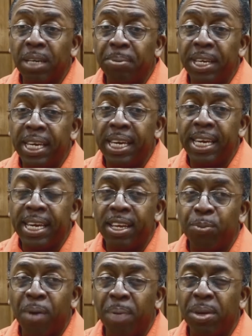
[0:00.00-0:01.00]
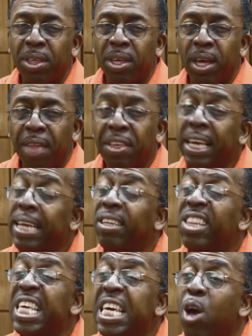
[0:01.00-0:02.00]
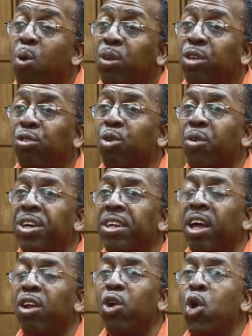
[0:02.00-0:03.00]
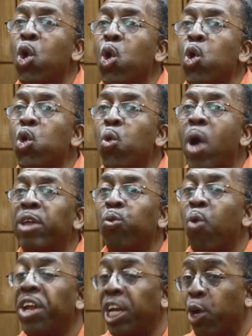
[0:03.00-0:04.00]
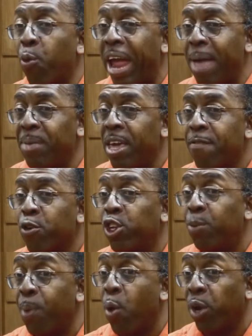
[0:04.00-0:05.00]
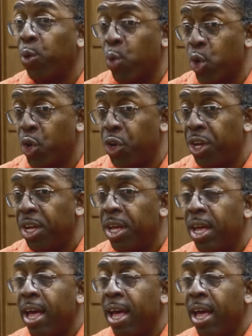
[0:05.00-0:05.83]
He is probably, I think he's the only storyteller who has won a Grammy for spoken word.